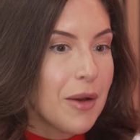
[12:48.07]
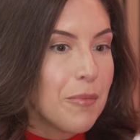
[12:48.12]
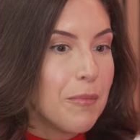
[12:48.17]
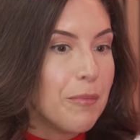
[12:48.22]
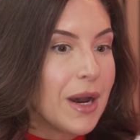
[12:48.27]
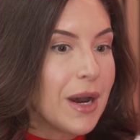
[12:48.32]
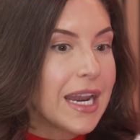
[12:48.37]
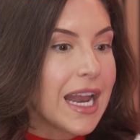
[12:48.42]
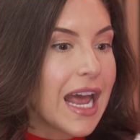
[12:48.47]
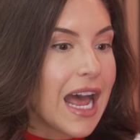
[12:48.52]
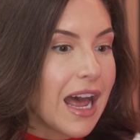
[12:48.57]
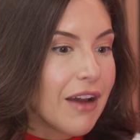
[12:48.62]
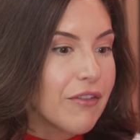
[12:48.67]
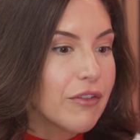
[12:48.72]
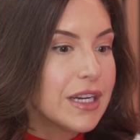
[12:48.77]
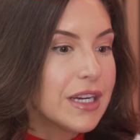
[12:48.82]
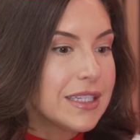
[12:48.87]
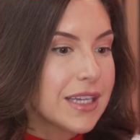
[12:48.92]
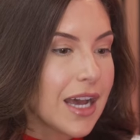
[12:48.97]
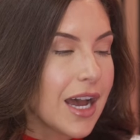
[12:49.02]
But
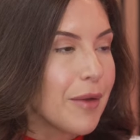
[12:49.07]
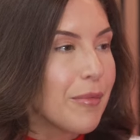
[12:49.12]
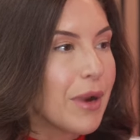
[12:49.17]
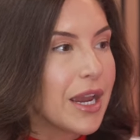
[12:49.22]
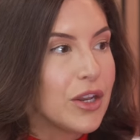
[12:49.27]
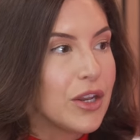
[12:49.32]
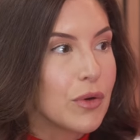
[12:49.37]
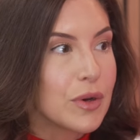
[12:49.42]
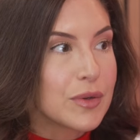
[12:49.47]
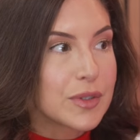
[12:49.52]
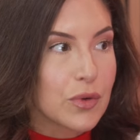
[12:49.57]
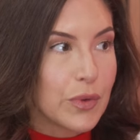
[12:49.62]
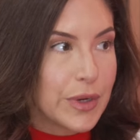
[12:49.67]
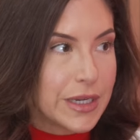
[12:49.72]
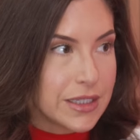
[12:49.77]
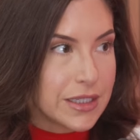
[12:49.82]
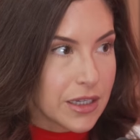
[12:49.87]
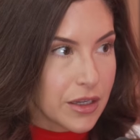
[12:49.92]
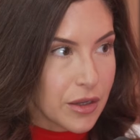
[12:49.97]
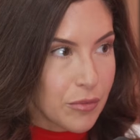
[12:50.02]
every time I knew I was
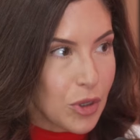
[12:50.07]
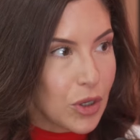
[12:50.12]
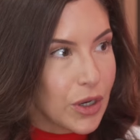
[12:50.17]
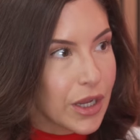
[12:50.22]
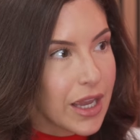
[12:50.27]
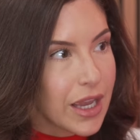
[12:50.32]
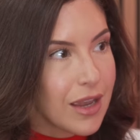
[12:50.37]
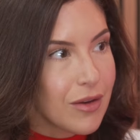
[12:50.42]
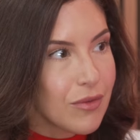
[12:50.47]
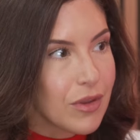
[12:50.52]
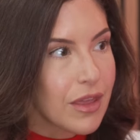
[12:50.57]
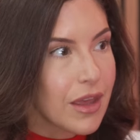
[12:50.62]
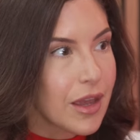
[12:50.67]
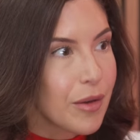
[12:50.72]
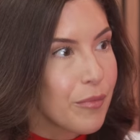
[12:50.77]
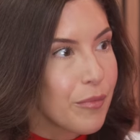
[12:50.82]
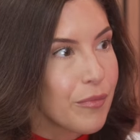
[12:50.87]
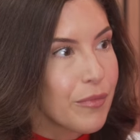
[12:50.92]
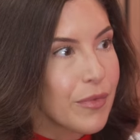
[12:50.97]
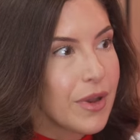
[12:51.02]
going to communicate with
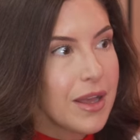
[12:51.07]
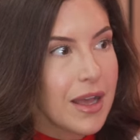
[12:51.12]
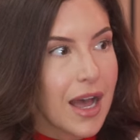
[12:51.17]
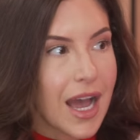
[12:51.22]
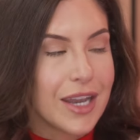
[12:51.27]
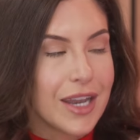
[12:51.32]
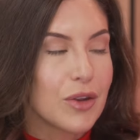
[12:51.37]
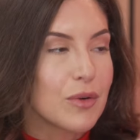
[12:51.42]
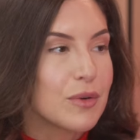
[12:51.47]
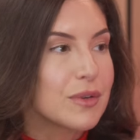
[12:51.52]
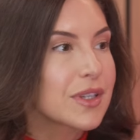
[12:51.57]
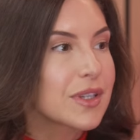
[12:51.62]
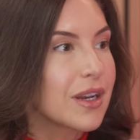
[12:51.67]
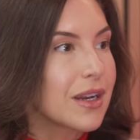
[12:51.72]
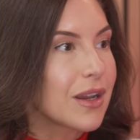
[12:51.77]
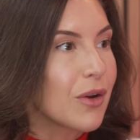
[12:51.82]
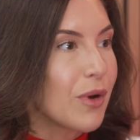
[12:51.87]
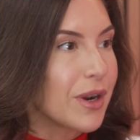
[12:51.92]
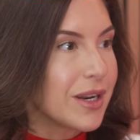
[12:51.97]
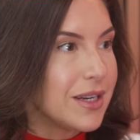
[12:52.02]
him, I knew I was going
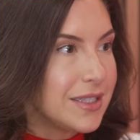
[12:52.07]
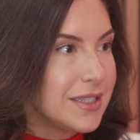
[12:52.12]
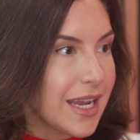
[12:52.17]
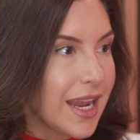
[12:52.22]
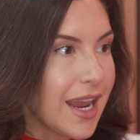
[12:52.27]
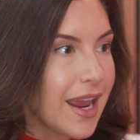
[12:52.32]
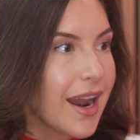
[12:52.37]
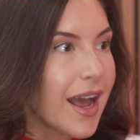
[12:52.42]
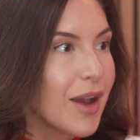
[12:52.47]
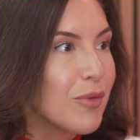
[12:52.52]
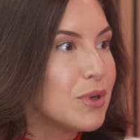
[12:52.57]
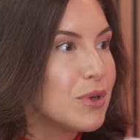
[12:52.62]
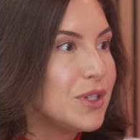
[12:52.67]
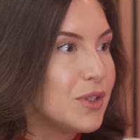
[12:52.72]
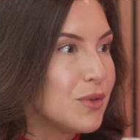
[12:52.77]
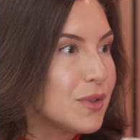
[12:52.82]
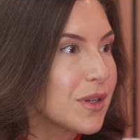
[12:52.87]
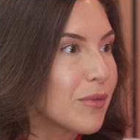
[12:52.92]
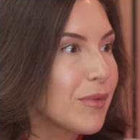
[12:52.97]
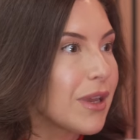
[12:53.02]
to go on a date, I would
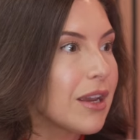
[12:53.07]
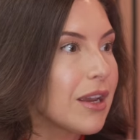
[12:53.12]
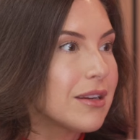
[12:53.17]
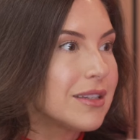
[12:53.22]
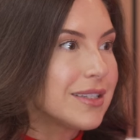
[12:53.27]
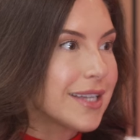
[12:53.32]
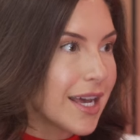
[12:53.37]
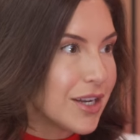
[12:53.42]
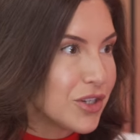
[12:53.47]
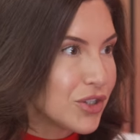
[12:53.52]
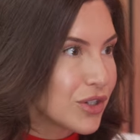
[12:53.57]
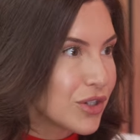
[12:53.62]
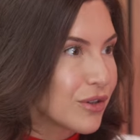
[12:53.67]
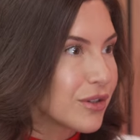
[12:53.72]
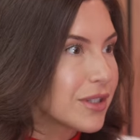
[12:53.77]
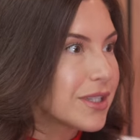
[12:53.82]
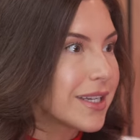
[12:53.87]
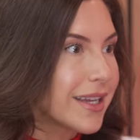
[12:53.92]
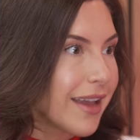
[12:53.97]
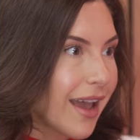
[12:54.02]
do something
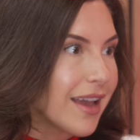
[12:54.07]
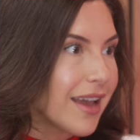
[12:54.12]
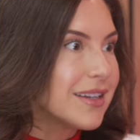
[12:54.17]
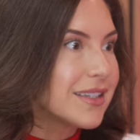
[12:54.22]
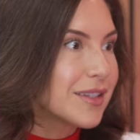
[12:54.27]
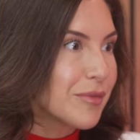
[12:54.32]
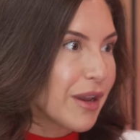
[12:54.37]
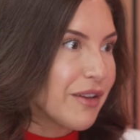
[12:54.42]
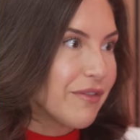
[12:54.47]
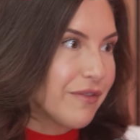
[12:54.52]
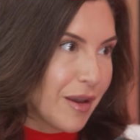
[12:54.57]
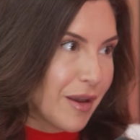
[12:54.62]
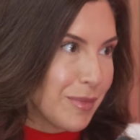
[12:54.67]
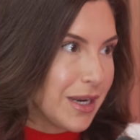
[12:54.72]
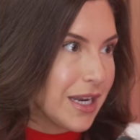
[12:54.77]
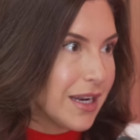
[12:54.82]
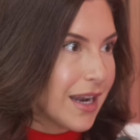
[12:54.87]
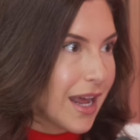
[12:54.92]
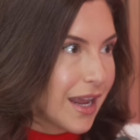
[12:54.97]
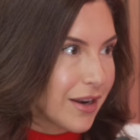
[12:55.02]
intentional to get into my
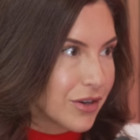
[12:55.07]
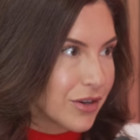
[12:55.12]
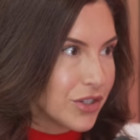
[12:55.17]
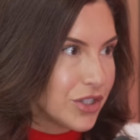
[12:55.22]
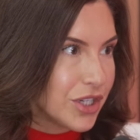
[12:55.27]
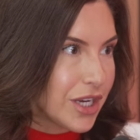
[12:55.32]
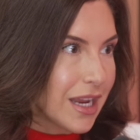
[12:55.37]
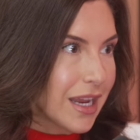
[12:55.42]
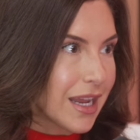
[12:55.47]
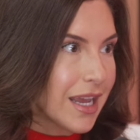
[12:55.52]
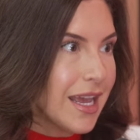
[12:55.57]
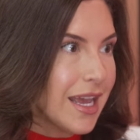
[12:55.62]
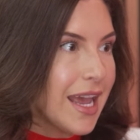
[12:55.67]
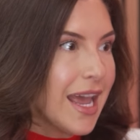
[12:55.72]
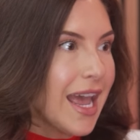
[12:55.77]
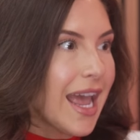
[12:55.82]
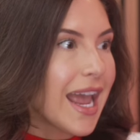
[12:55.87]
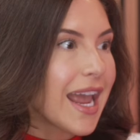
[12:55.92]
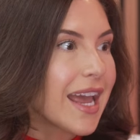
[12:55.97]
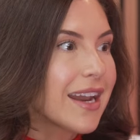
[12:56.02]
feminine energy.
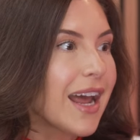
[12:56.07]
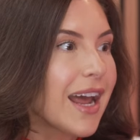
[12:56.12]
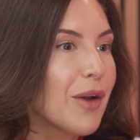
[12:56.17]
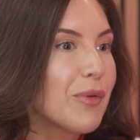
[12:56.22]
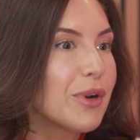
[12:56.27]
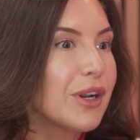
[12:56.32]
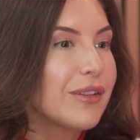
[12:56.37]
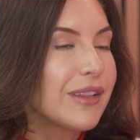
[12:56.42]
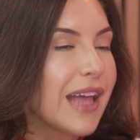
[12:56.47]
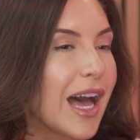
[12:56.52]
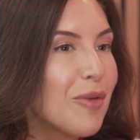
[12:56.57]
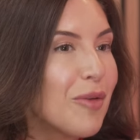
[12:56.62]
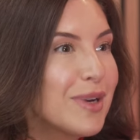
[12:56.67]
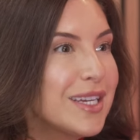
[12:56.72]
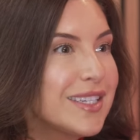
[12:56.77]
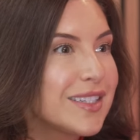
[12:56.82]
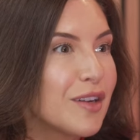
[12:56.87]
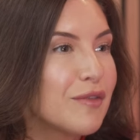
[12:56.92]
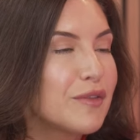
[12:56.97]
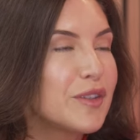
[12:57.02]
And I would allow
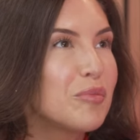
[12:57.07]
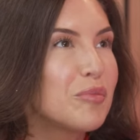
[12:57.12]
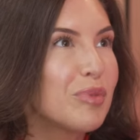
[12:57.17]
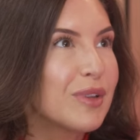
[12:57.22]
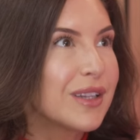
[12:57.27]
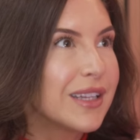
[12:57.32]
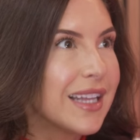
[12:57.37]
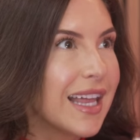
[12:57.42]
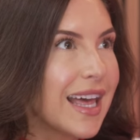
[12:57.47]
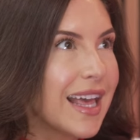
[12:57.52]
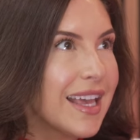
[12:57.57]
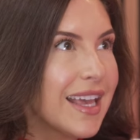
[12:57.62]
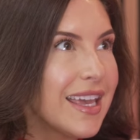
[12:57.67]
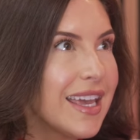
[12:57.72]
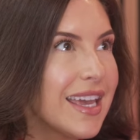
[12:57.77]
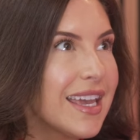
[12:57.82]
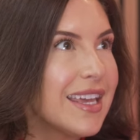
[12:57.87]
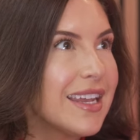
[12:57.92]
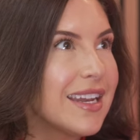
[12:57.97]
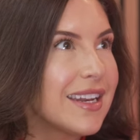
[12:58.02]
myself to
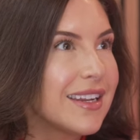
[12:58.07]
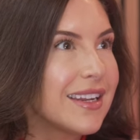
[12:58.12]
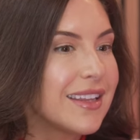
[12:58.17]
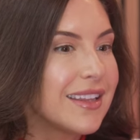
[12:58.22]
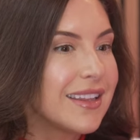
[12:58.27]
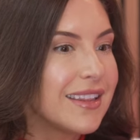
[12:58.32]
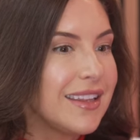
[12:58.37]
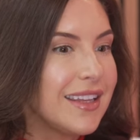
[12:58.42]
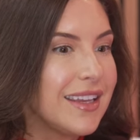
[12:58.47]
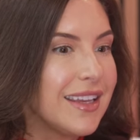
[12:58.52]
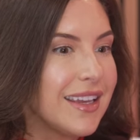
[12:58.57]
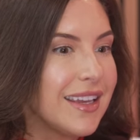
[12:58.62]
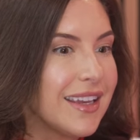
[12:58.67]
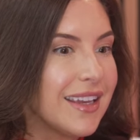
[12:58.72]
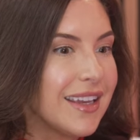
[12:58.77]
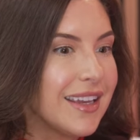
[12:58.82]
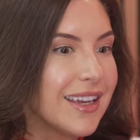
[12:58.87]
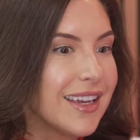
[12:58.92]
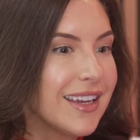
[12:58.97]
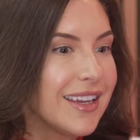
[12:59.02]
play in
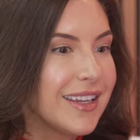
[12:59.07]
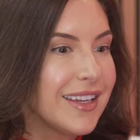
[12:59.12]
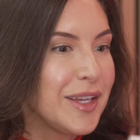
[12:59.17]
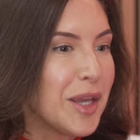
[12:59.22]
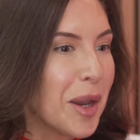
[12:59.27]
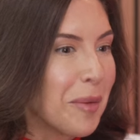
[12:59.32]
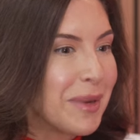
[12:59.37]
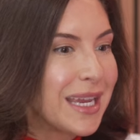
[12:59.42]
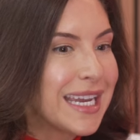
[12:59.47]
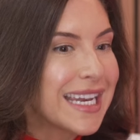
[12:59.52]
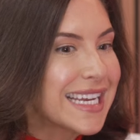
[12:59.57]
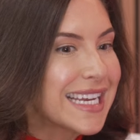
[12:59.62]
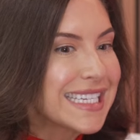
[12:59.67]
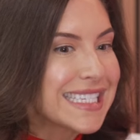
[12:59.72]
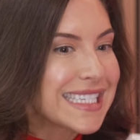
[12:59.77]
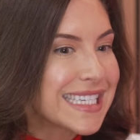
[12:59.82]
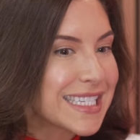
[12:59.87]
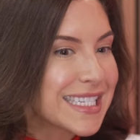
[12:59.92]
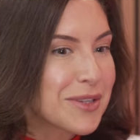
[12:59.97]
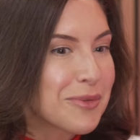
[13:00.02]
the
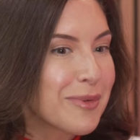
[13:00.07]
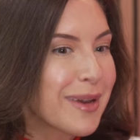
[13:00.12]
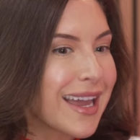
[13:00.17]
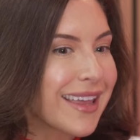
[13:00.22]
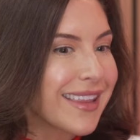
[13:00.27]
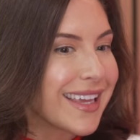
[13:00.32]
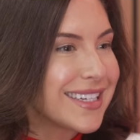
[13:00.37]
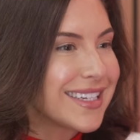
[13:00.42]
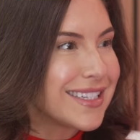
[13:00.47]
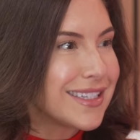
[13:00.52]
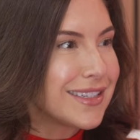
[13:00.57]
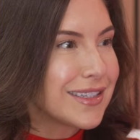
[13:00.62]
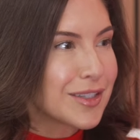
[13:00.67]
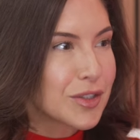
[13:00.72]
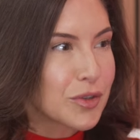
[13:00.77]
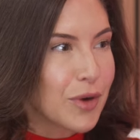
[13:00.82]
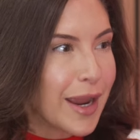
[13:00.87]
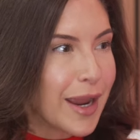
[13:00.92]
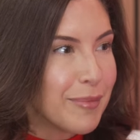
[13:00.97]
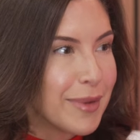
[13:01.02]
yumminess is the way I like to
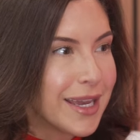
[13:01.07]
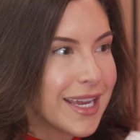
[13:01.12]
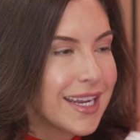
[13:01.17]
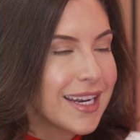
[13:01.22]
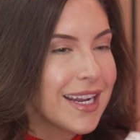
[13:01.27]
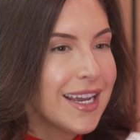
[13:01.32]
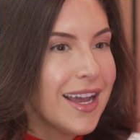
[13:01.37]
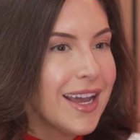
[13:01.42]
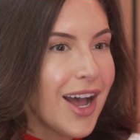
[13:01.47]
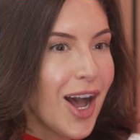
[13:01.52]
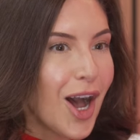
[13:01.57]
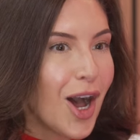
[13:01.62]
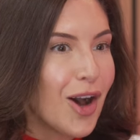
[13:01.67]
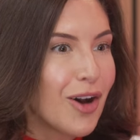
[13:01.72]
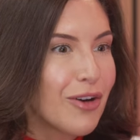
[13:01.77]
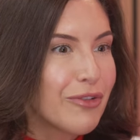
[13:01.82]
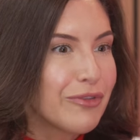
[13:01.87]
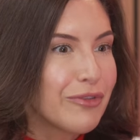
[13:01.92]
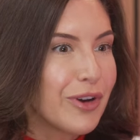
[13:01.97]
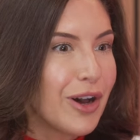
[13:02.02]
describe it,
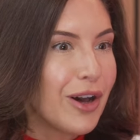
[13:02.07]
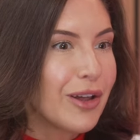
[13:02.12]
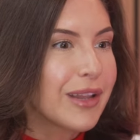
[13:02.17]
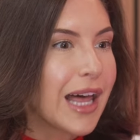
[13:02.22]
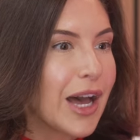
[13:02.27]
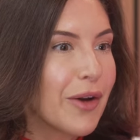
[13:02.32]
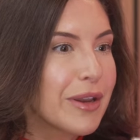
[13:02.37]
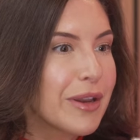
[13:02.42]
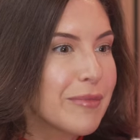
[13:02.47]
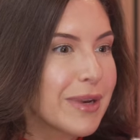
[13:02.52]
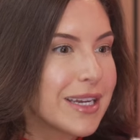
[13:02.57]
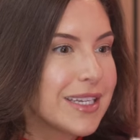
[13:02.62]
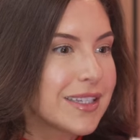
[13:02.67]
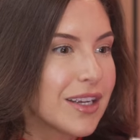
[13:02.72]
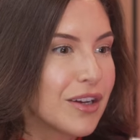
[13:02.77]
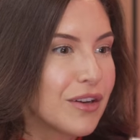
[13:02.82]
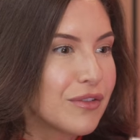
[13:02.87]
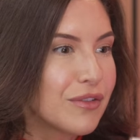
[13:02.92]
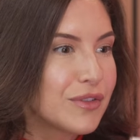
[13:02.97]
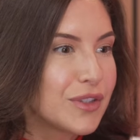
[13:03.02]
of allowing
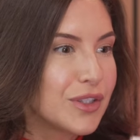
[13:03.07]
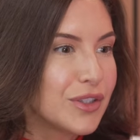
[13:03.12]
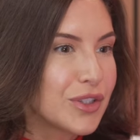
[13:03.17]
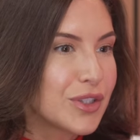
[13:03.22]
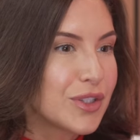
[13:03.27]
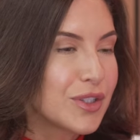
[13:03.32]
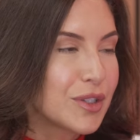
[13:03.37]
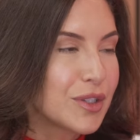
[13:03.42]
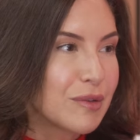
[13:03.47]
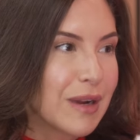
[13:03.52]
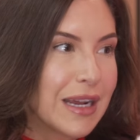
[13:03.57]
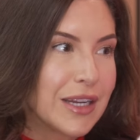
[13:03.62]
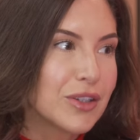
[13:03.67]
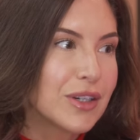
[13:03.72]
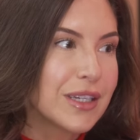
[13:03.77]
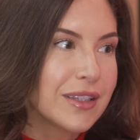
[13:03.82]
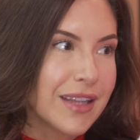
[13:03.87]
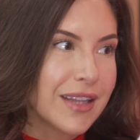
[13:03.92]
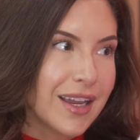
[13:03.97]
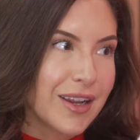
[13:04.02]
myself to just surrender
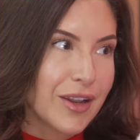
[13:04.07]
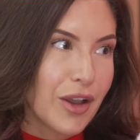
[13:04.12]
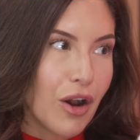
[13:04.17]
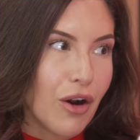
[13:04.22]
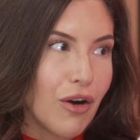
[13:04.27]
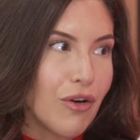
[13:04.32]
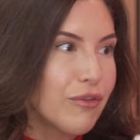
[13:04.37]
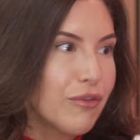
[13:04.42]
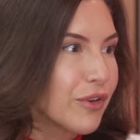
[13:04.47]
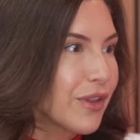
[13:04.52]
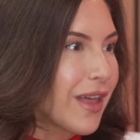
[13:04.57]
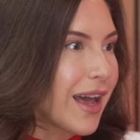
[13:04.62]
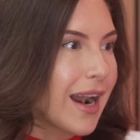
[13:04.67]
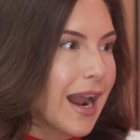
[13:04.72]
and let go for that